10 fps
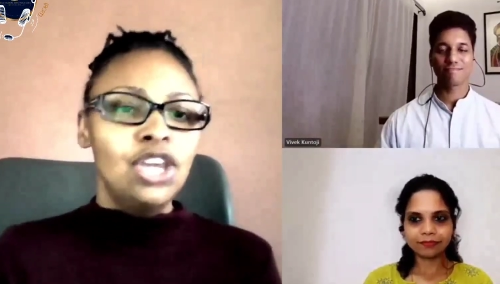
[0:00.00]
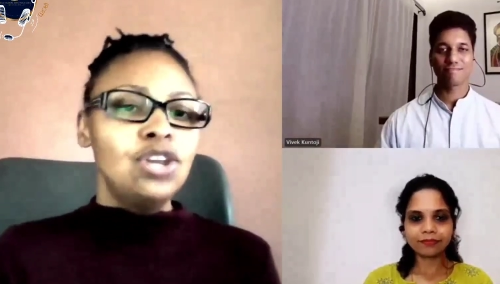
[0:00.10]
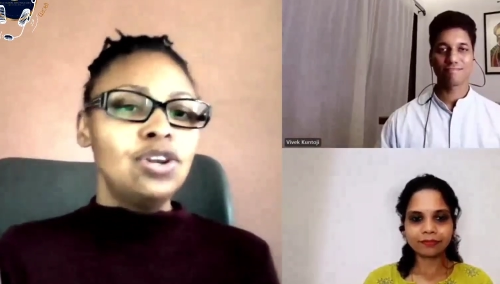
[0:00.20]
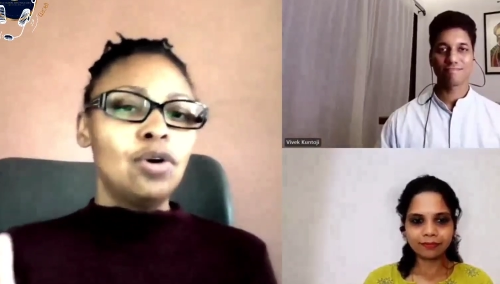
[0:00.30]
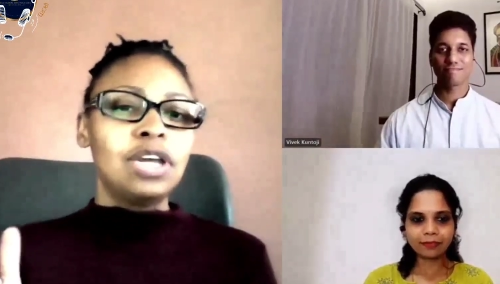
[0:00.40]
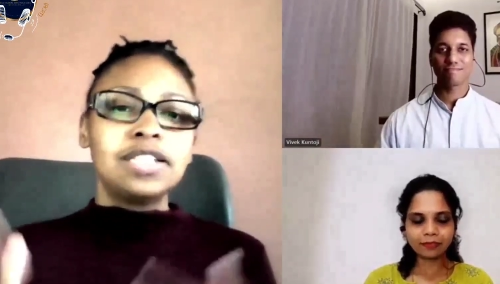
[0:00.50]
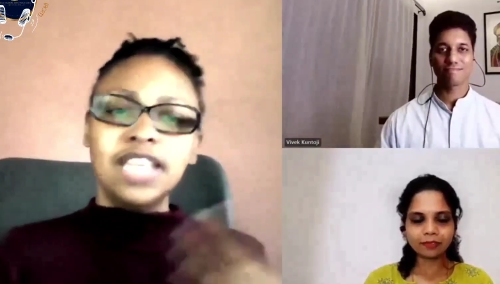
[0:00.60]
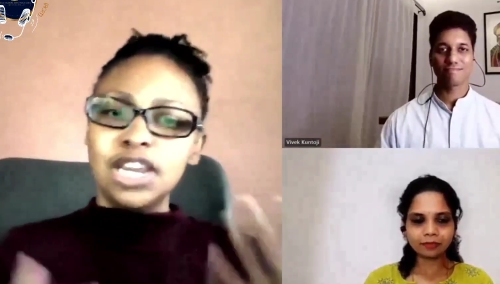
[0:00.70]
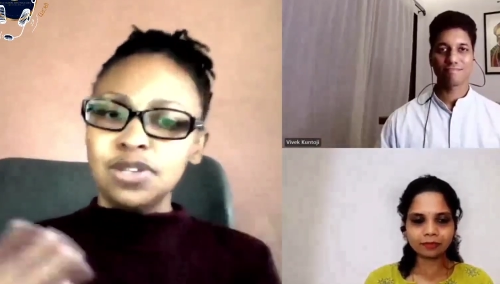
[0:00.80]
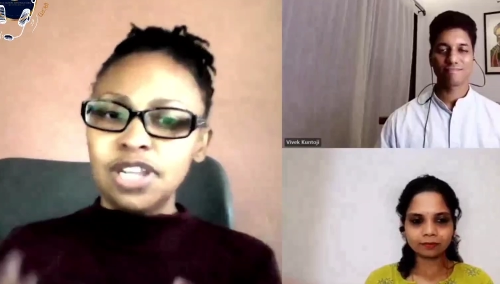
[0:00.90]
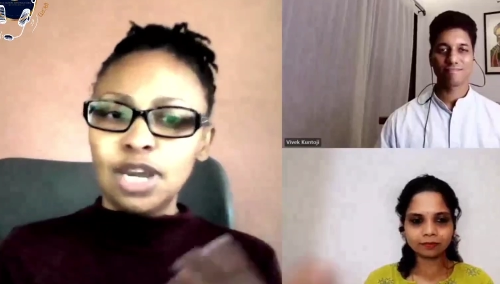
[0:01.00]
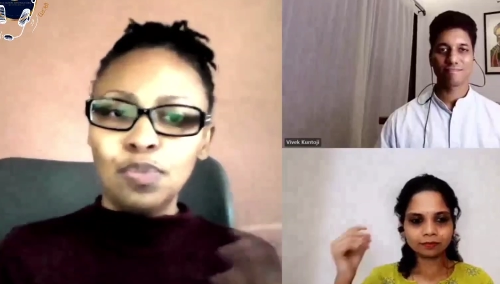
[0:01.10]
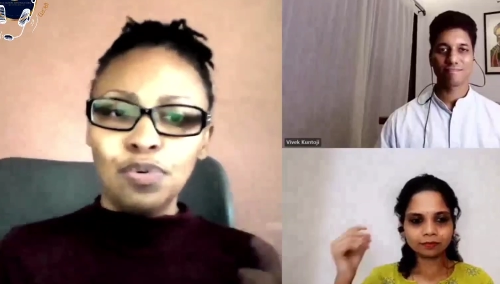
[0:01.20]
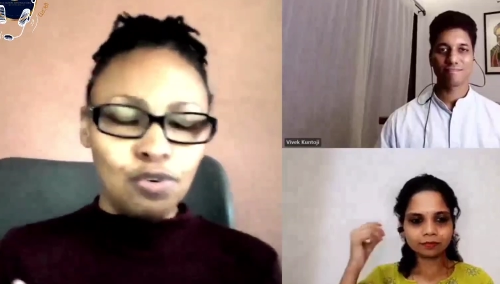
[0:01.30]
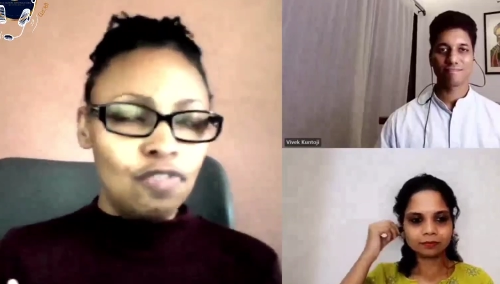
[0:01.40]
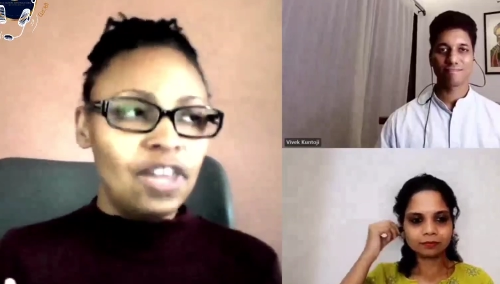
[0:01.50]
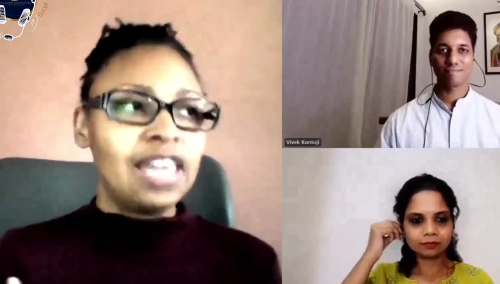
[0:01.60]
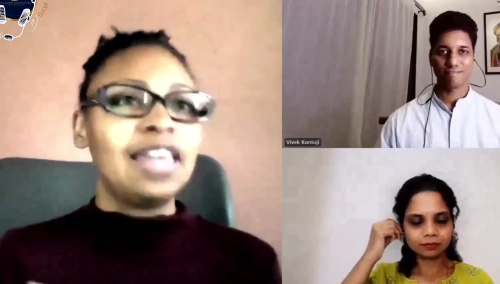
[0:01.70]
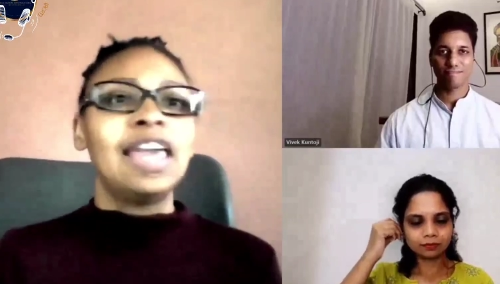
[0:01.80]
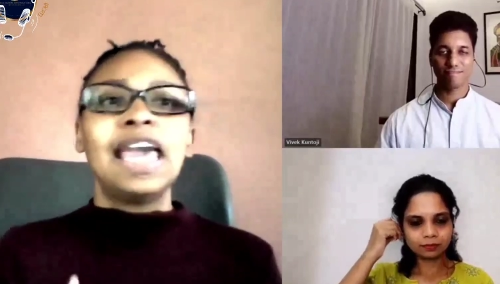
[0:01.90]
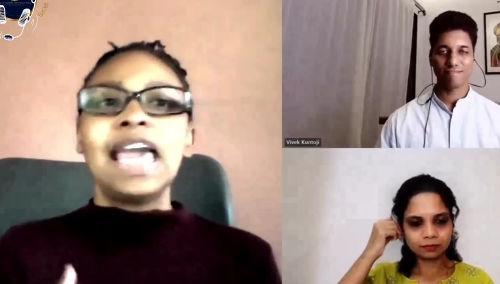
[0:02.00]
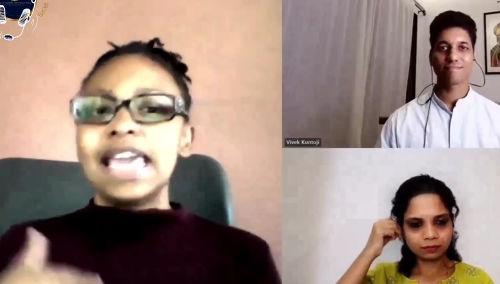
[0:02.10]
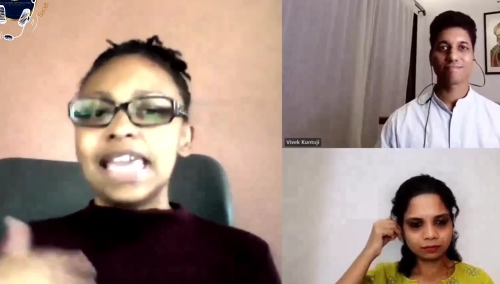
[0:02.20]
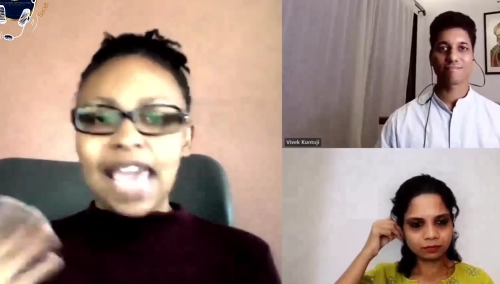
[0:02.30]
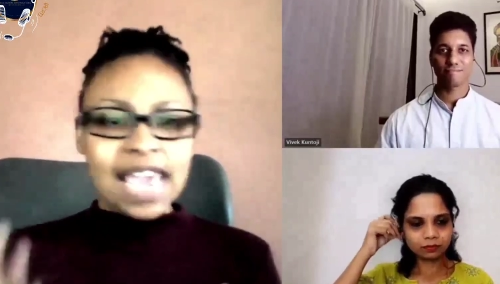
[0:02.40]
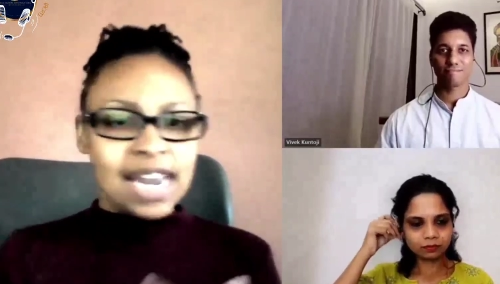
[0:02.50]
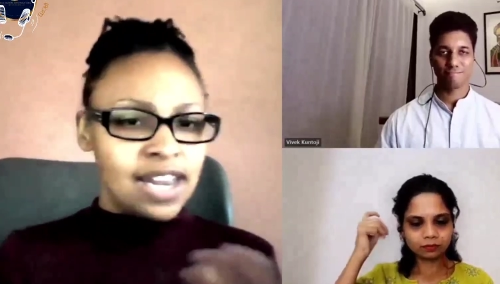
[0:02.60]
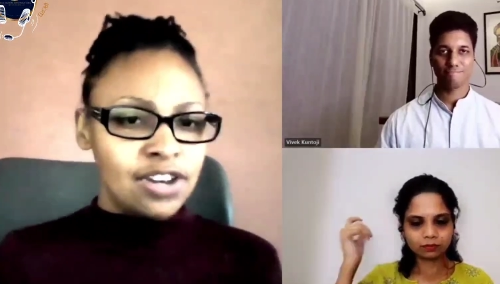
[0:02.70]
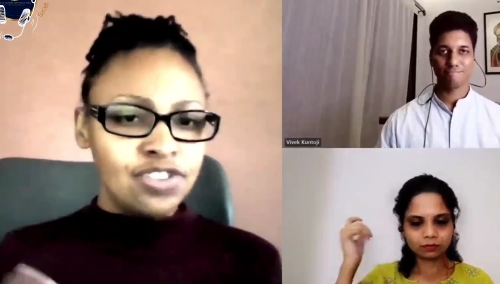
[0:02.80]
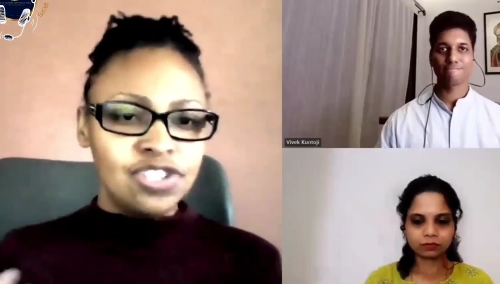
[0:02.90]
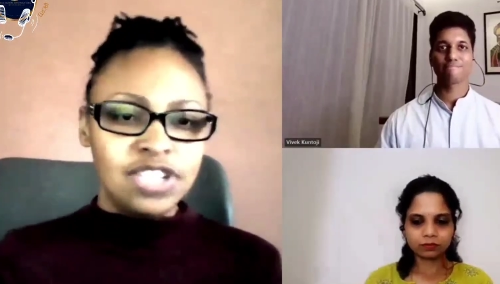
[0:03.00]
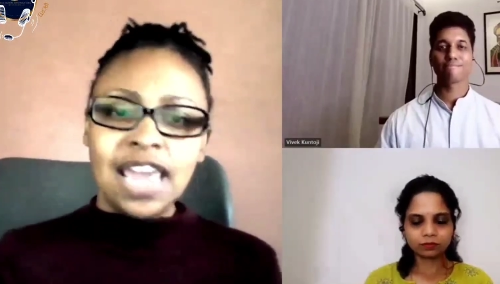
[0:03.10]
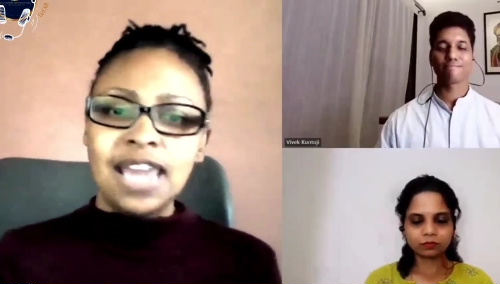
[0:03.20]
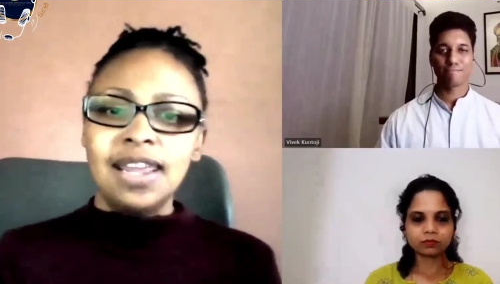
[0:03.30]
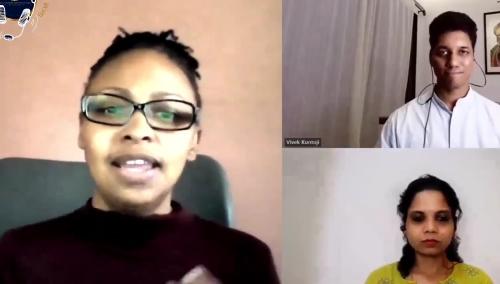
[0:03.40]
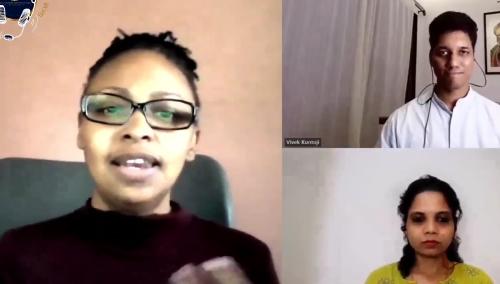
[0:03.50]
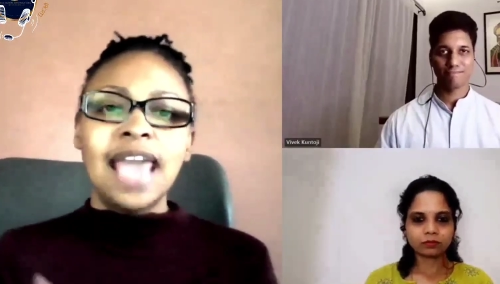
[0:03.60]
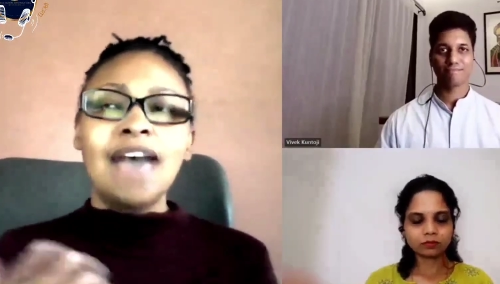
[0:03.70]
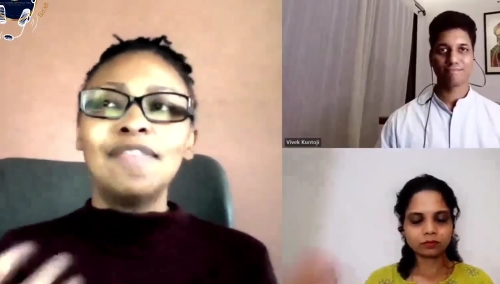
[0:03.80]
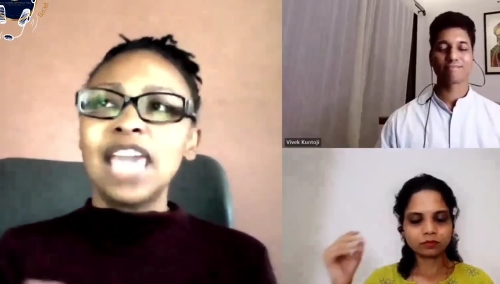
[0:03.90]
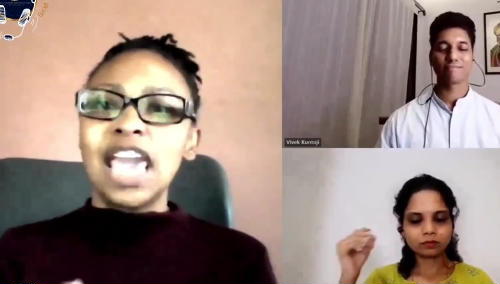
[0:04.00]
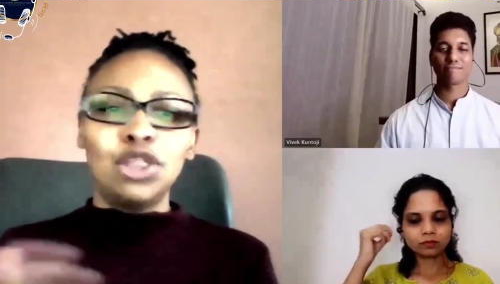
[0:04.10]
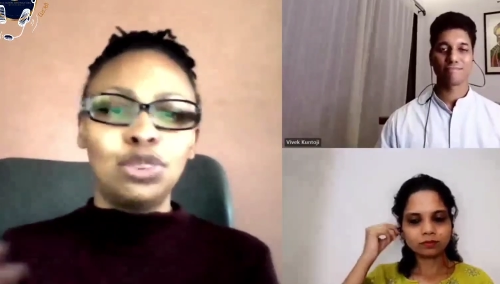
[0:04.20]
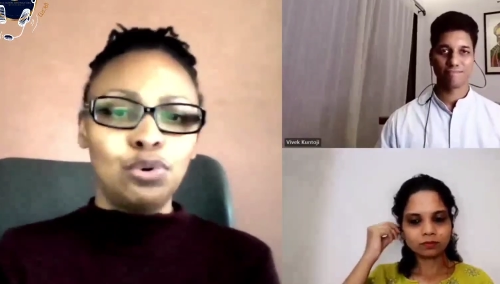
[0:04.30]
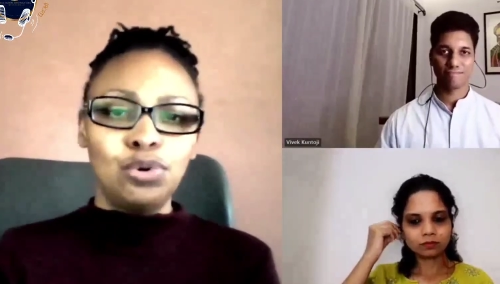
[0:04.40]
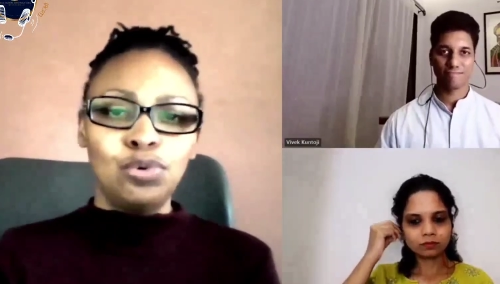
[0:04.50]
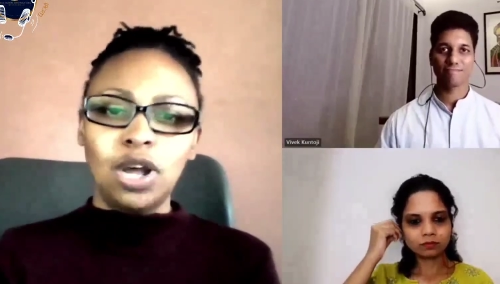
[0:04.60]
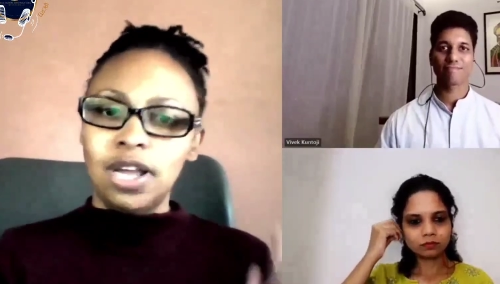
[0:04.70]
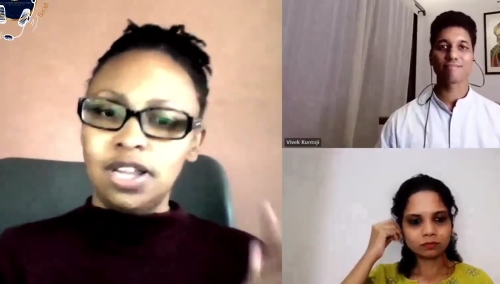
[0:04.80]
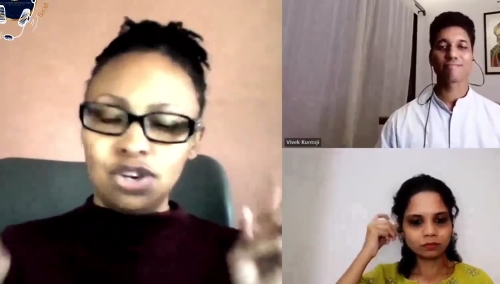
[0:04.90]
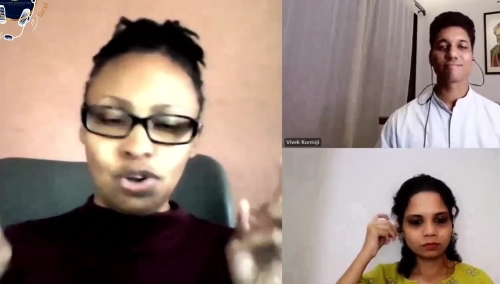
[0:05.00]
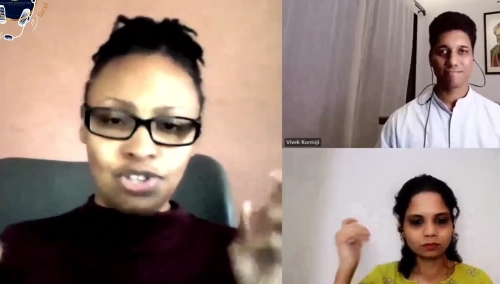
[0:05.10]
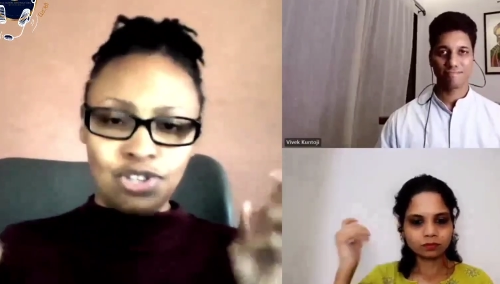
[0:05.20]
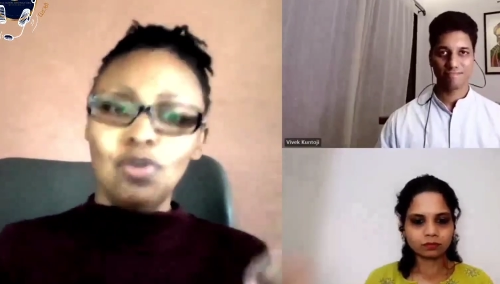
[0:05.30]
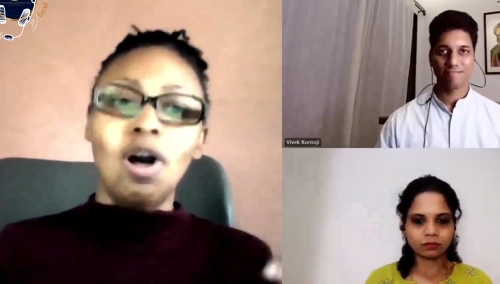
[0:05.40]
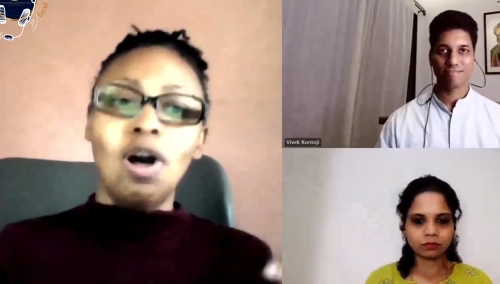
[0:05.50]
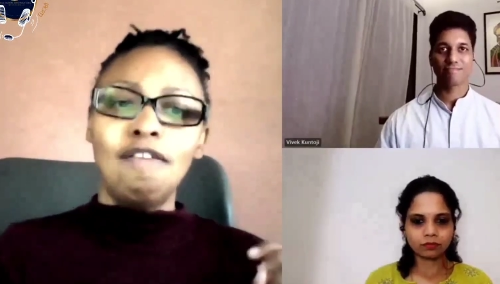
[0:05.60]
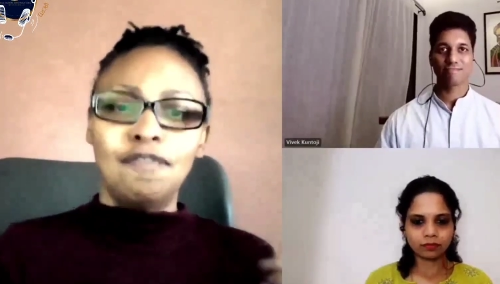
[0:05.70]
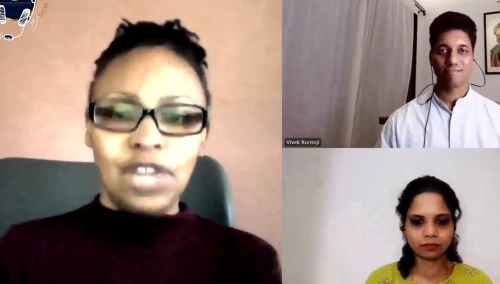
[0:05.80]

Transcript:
Speaker 1: you know, continuously improving, gaining understanding, navigating through, a so-called